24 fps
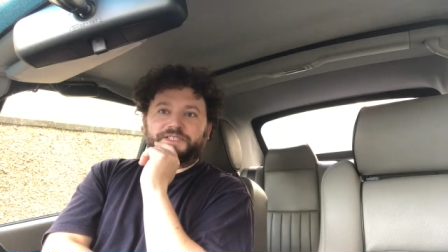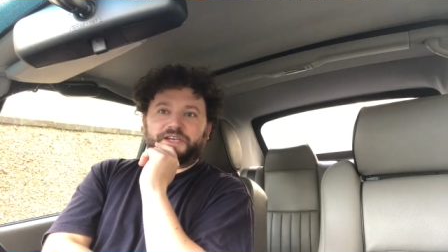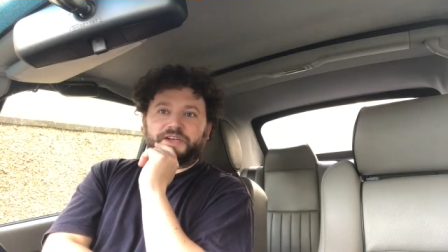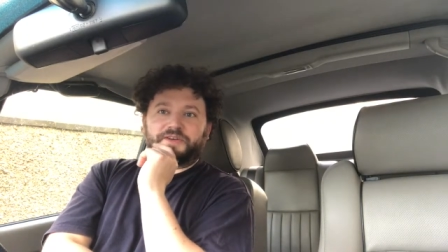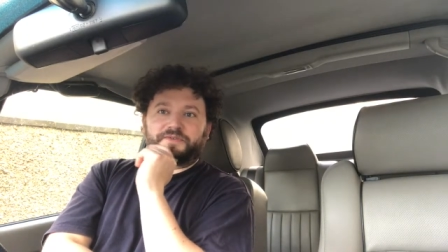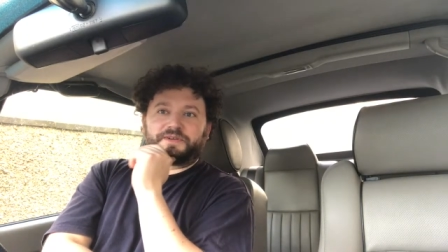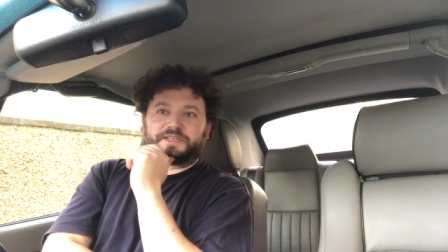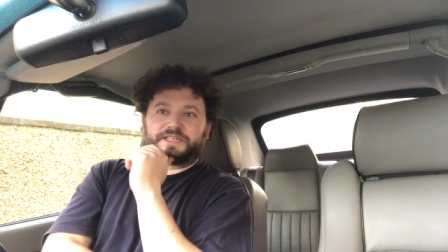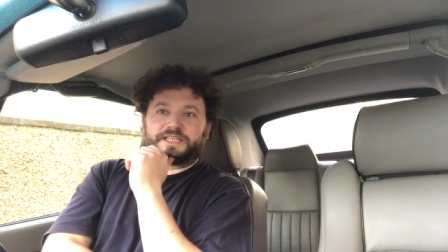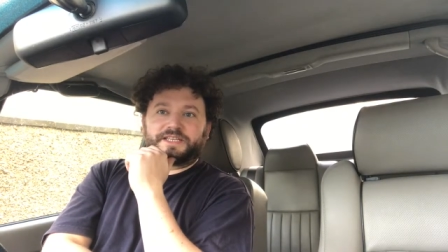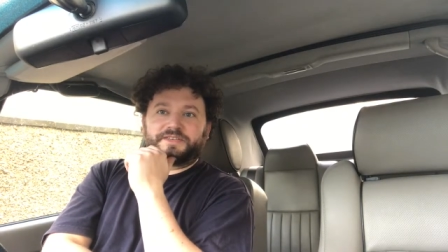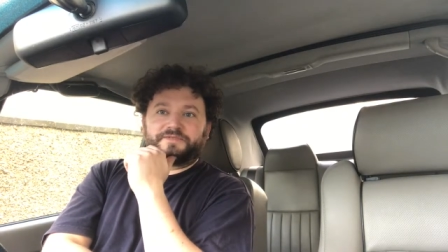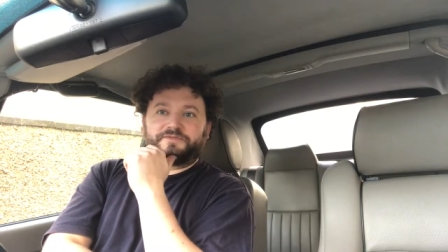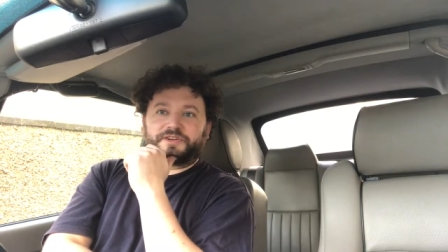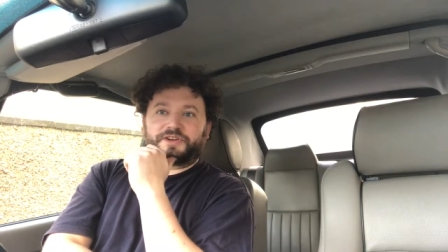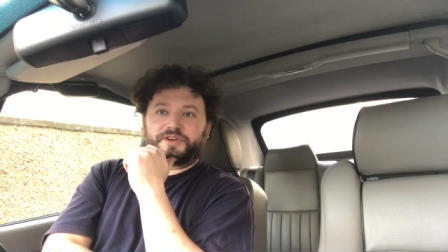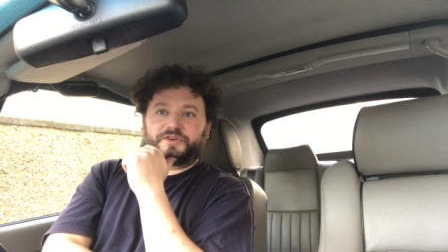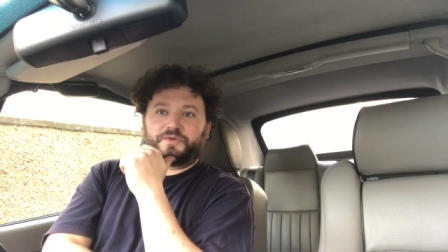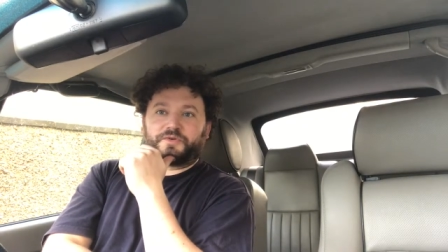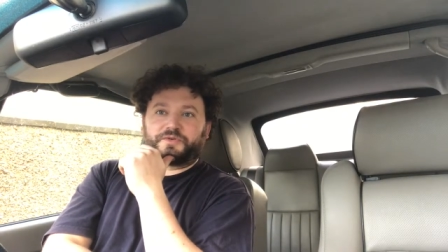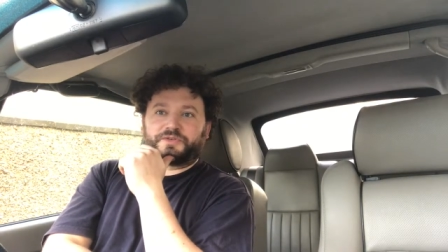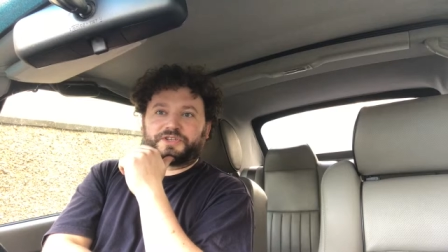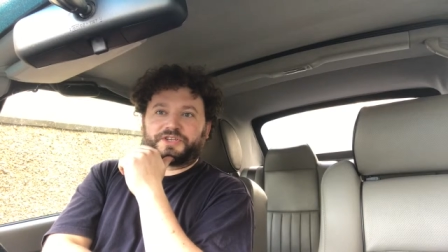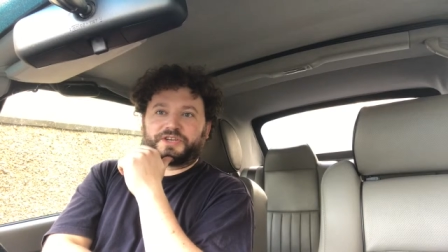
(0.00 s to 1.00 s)
so it didn't
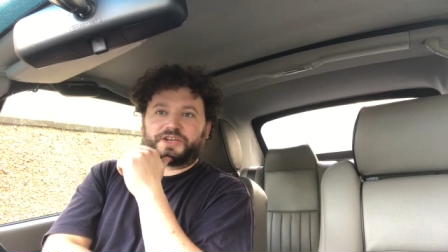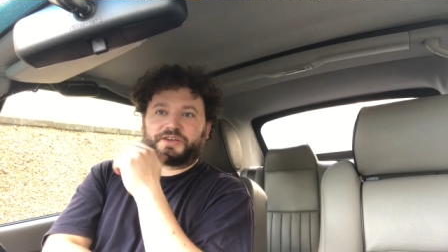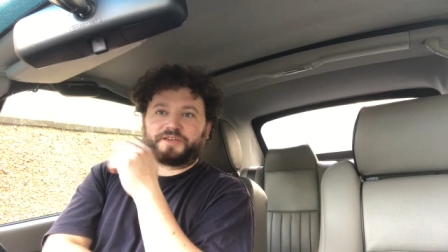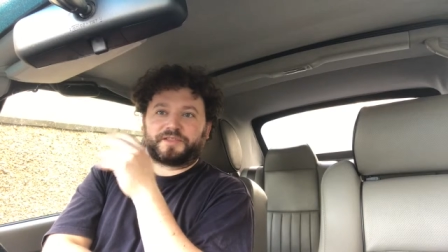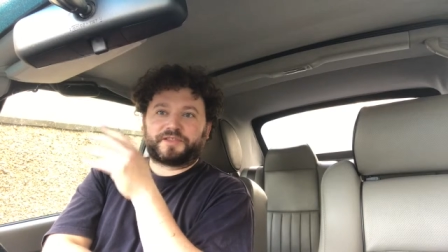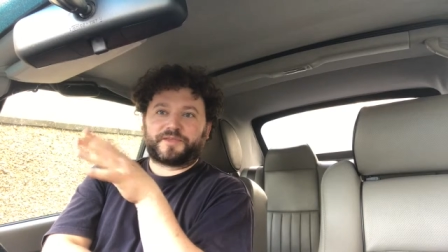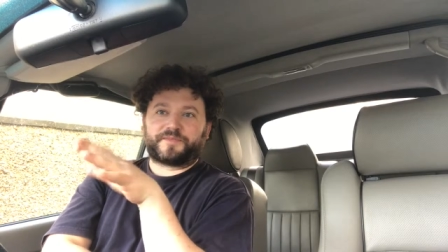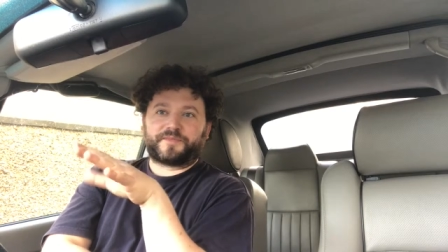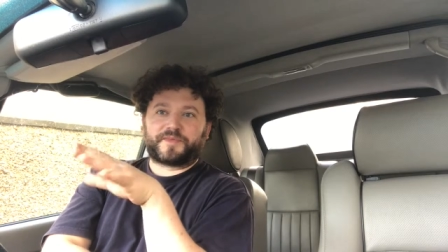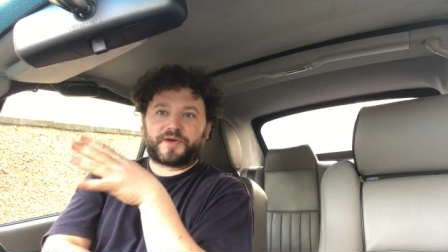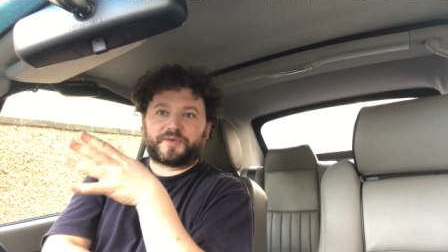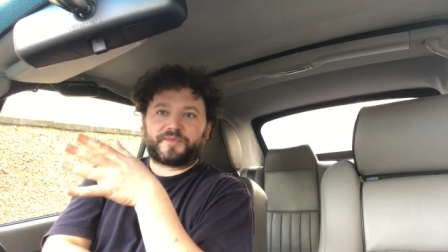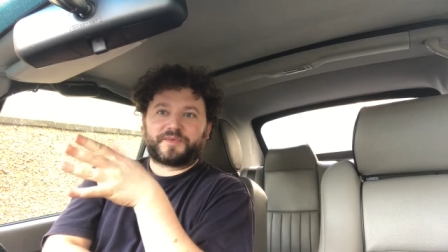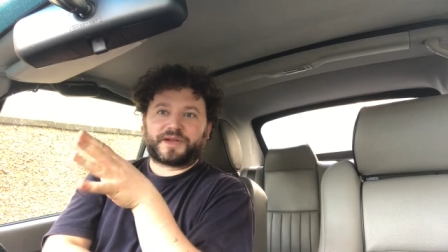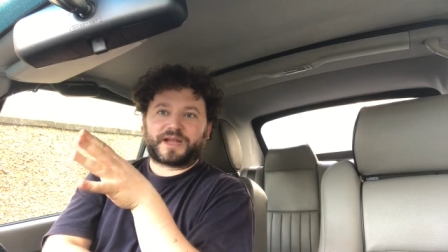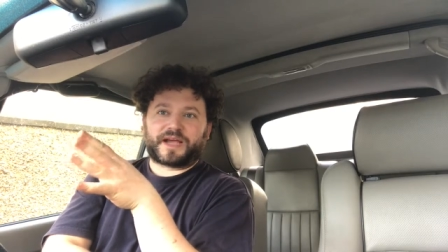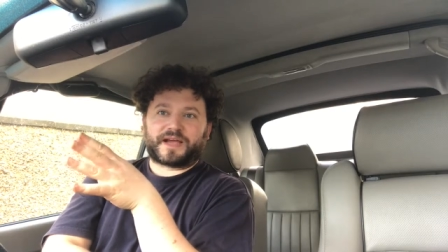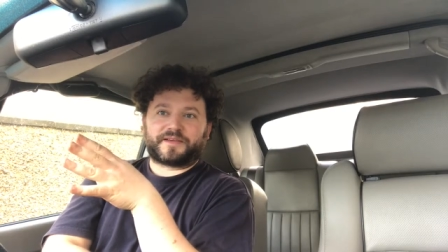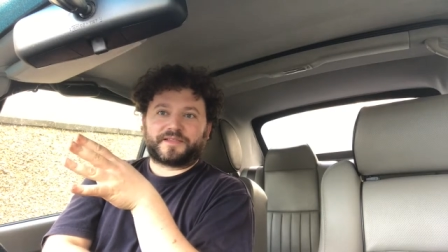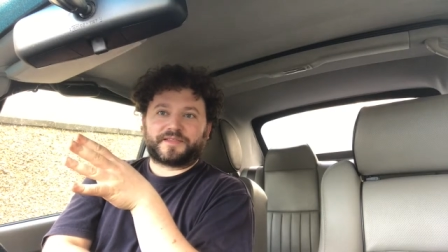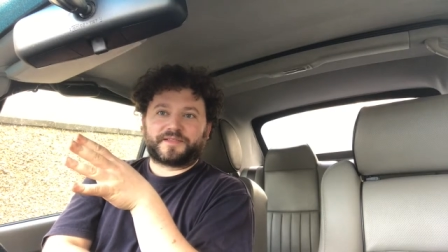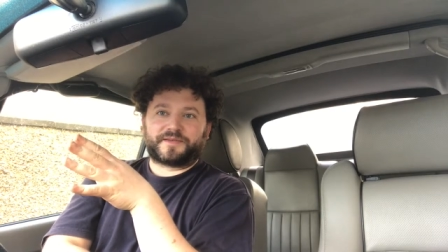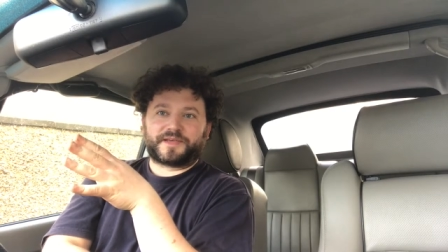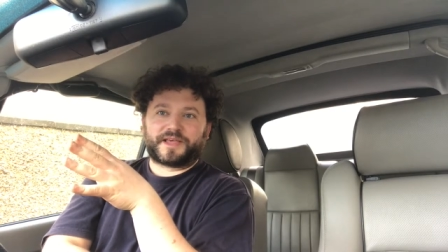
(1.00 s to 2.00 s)
record uh, the moment.
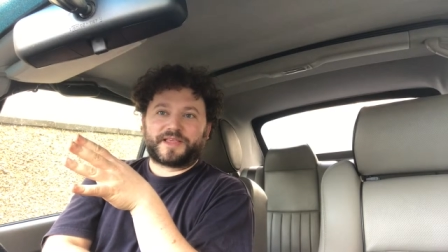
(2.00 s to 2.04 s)
After,